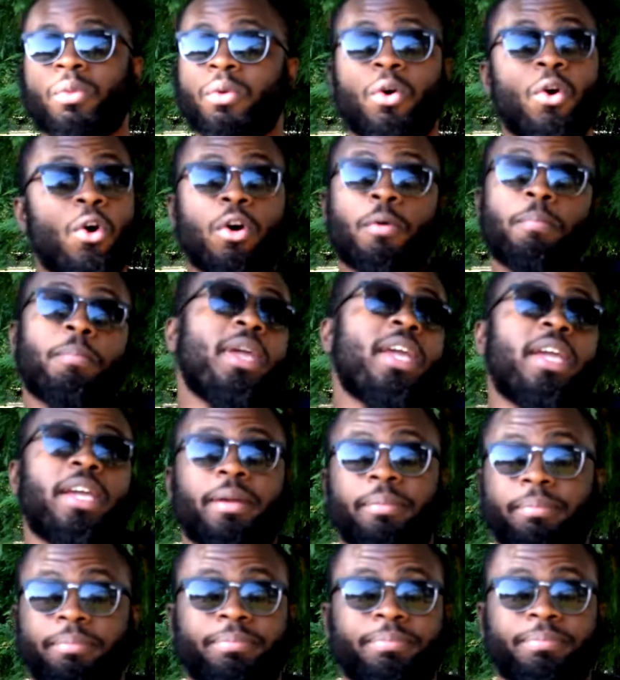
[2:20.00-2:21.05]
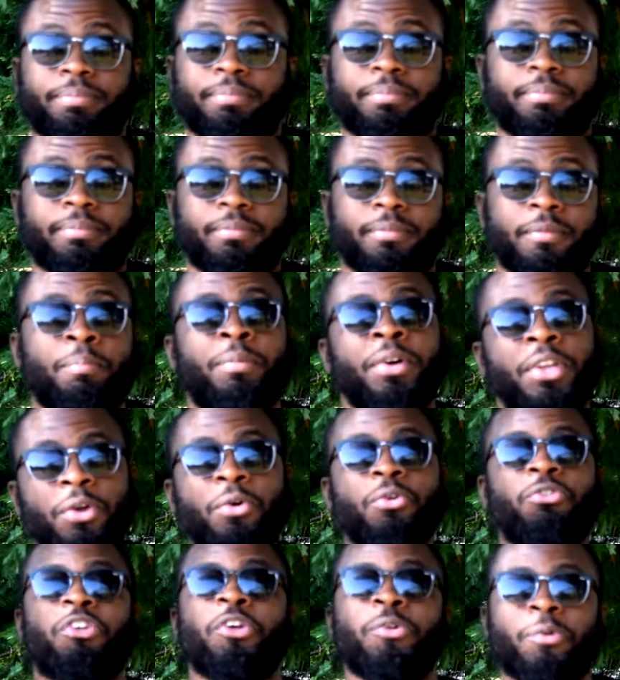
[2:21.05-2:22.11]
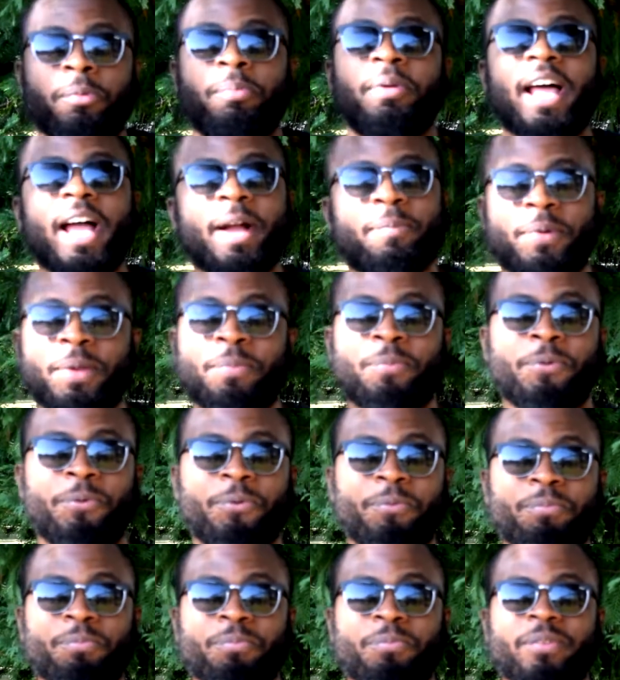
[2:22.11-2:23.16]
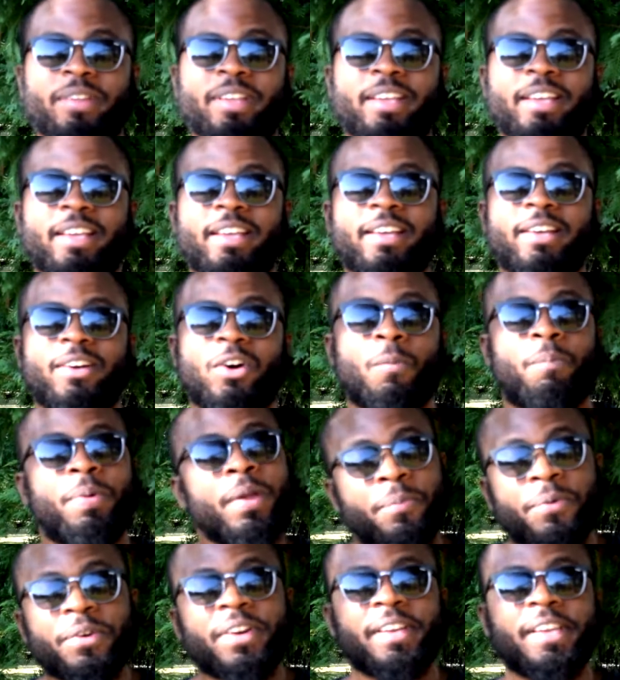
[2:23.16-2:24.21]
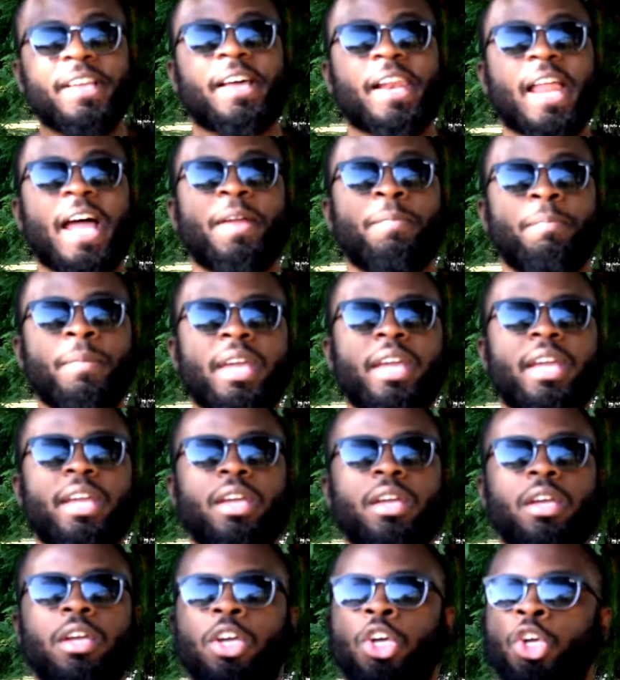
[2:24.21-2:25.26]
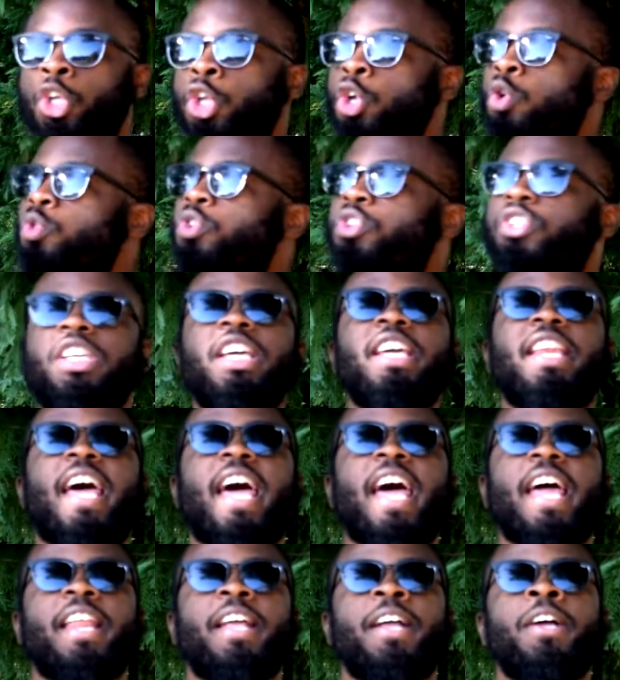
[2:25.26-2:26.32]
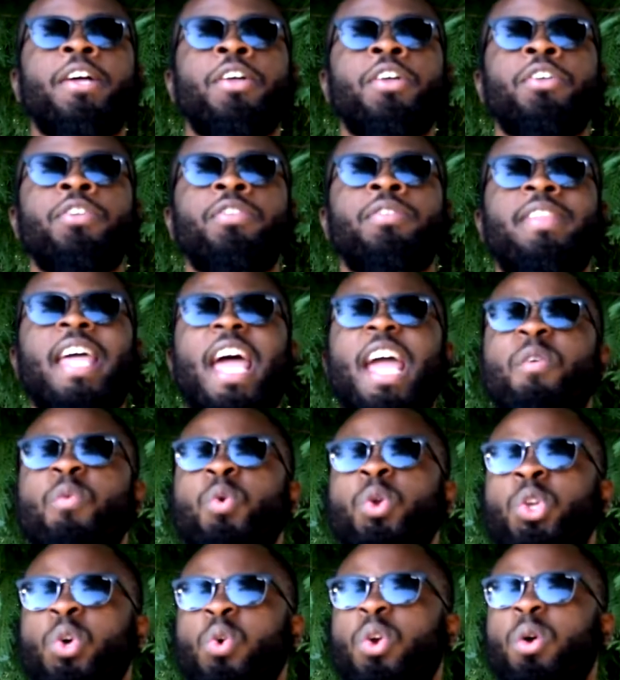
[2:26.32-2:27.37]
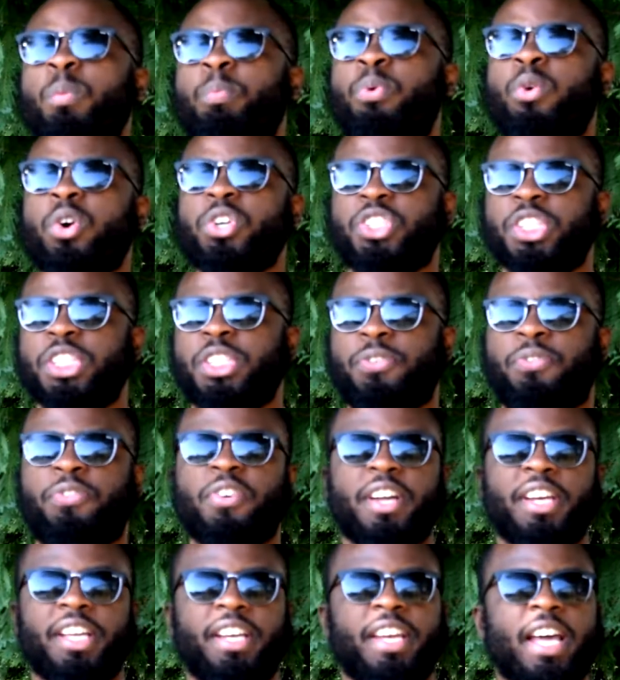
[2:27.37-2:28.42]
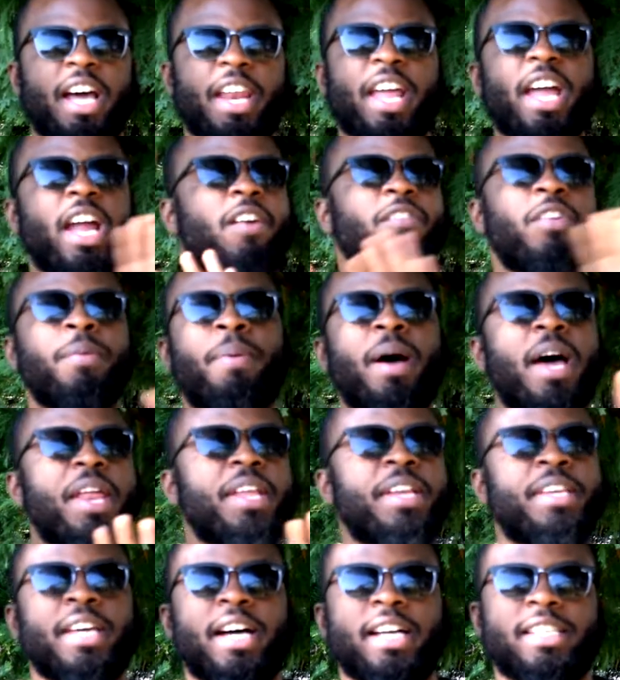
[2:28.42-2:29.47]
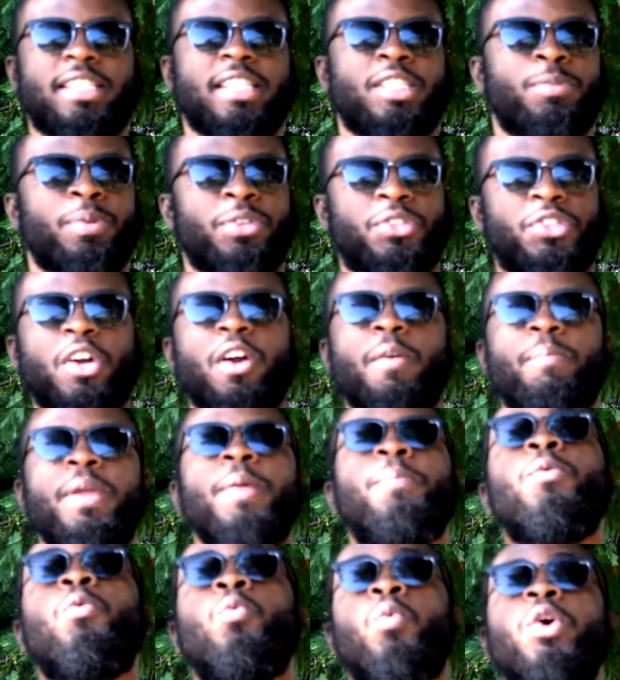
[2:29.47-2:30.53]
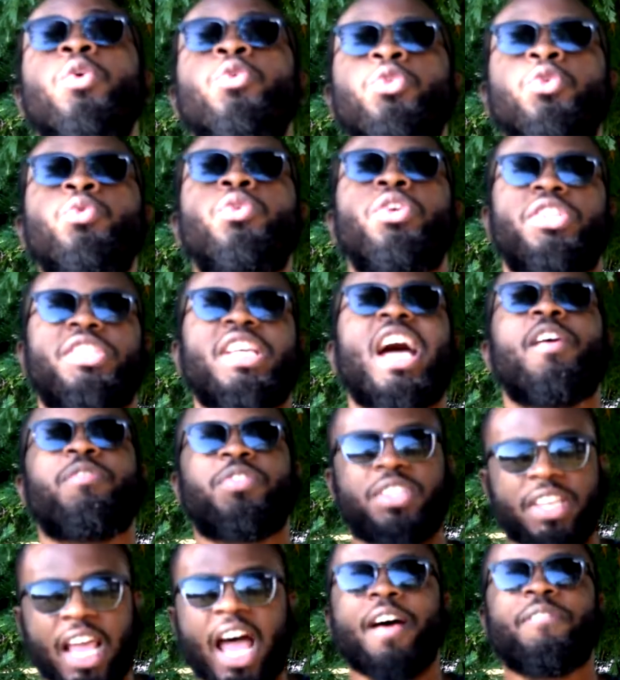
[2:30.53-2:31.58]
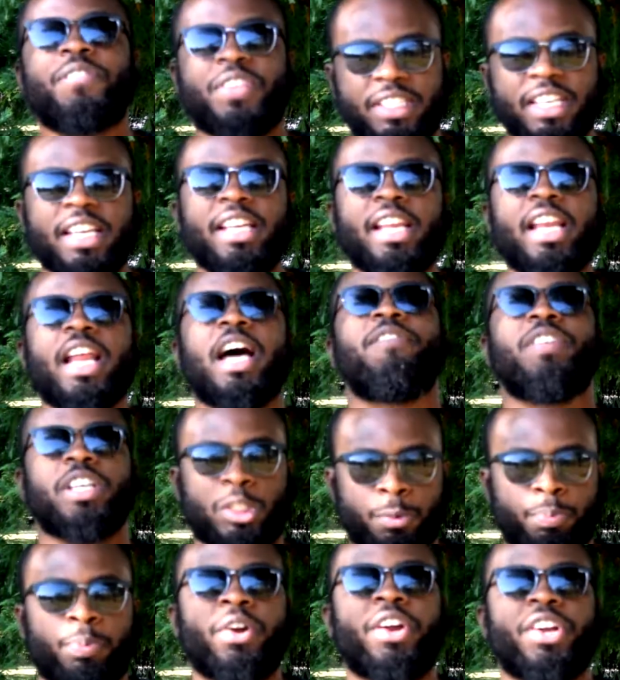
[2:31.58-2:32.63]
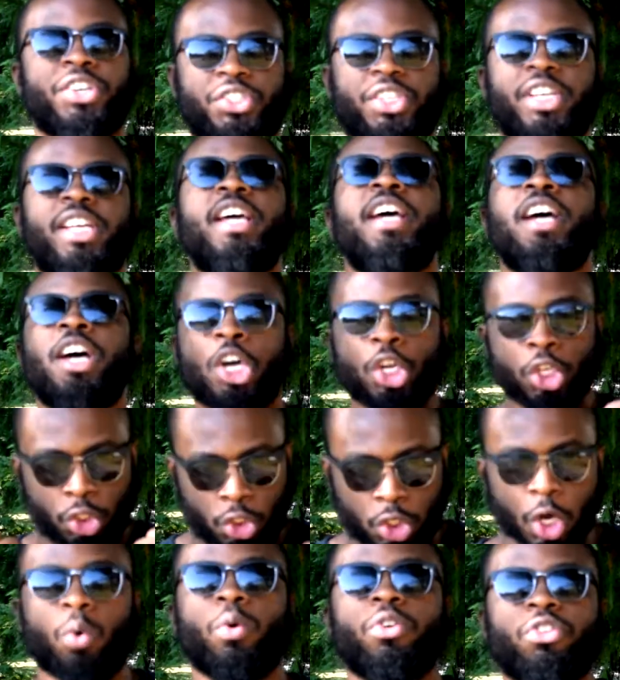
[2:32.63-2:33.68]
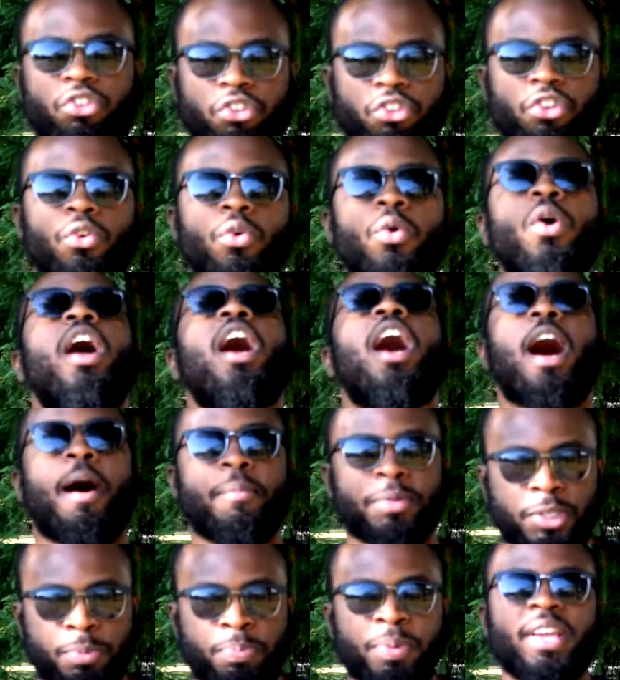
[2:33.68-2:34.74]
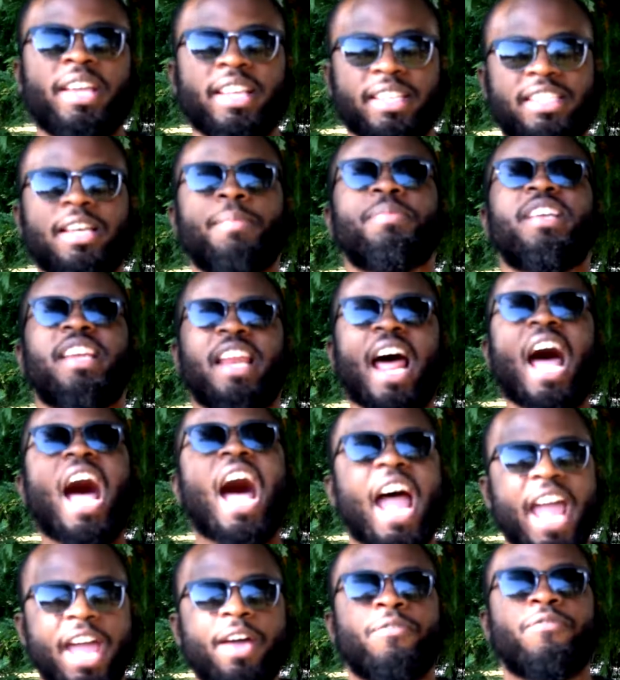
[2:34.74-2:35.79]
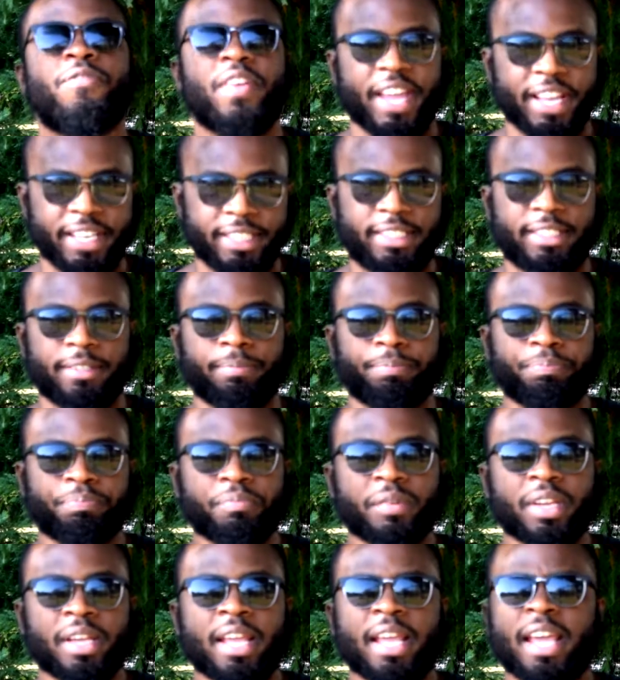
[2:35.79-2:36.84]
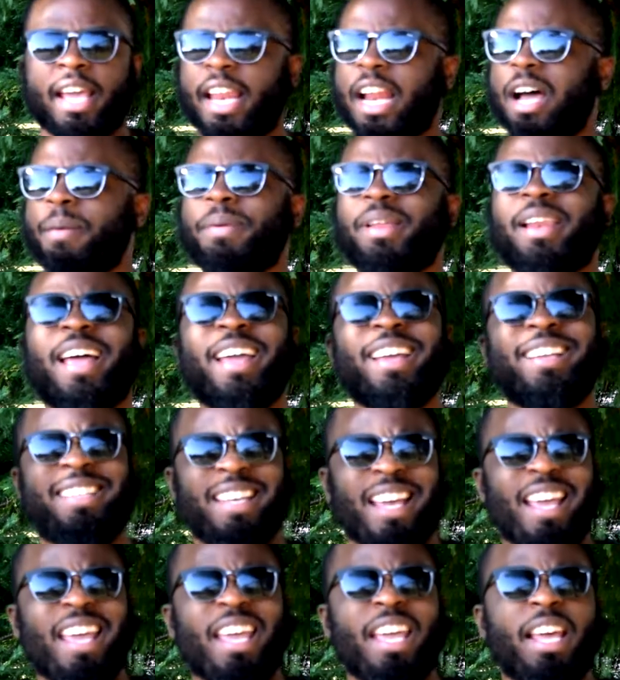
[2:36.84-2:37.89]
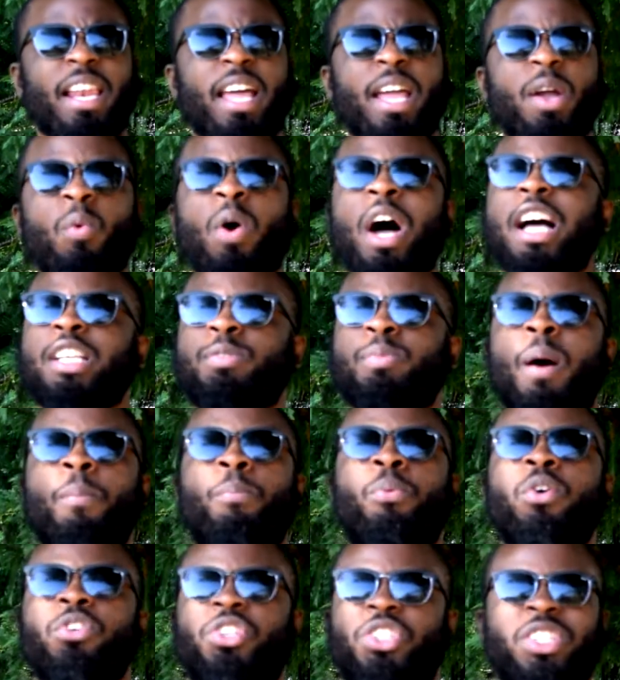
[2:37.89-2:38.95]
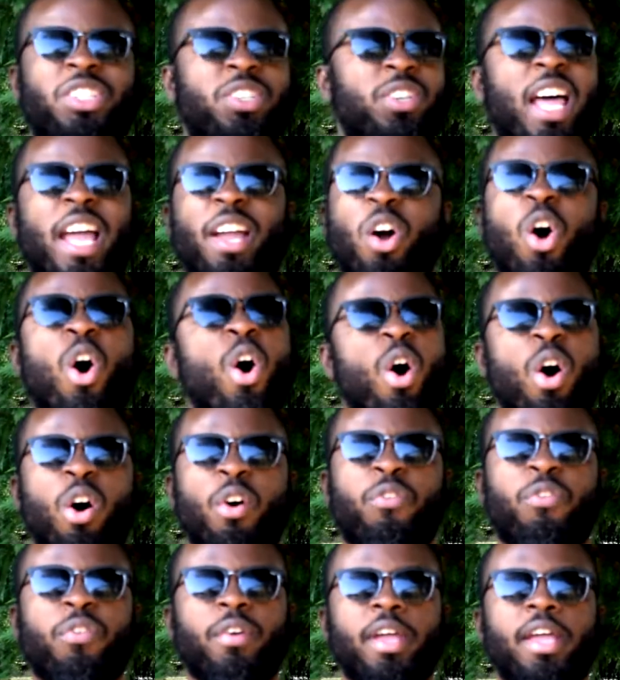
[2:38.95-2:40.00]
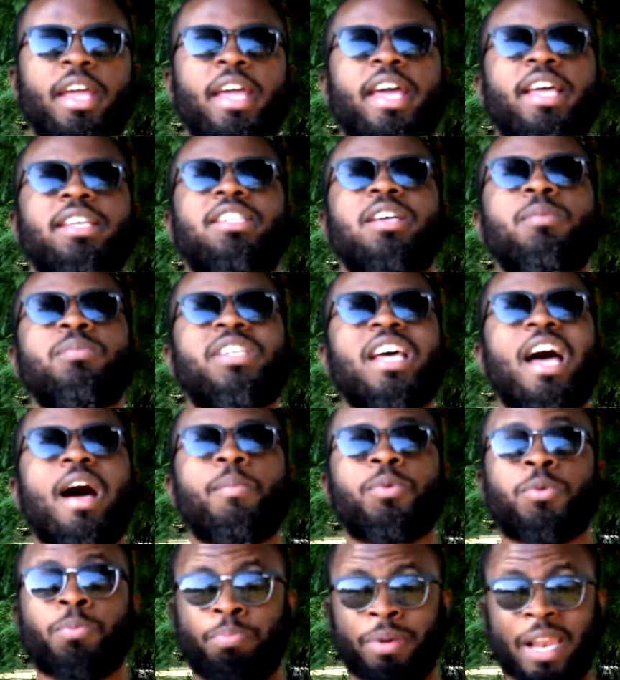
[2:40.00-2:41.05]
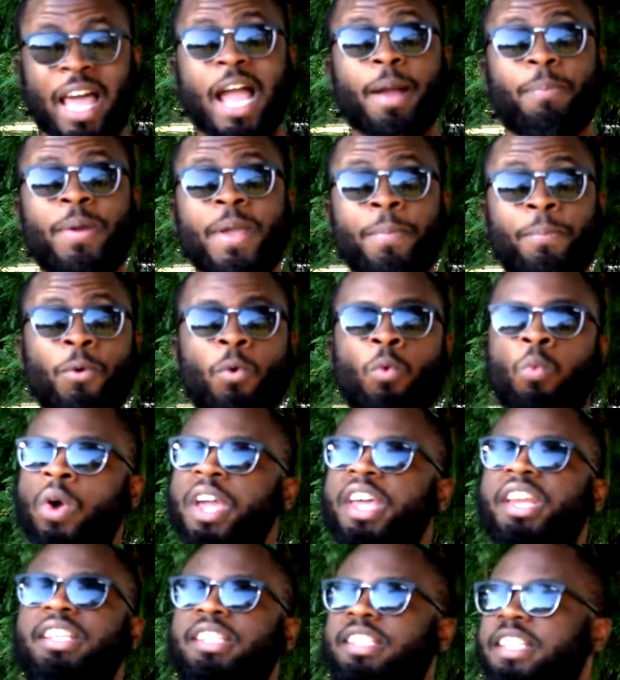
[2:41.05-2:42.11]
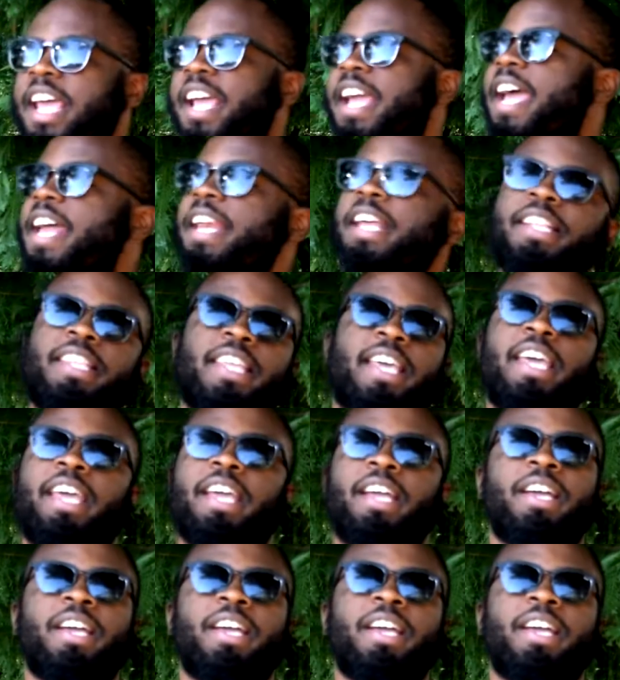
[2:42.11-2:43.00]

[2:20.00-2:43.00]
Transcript: or me, but usually with black people, or people that look like me, you'll see that they will do the portions funny. Now, not everybody does this, but certain people will do this. I've, I've seen it, I've experienced it, so it's true. I'm speaking something that I have faced. And I'll be like, dang, like, why is my portions like off? And sometimes black people, we just take anything.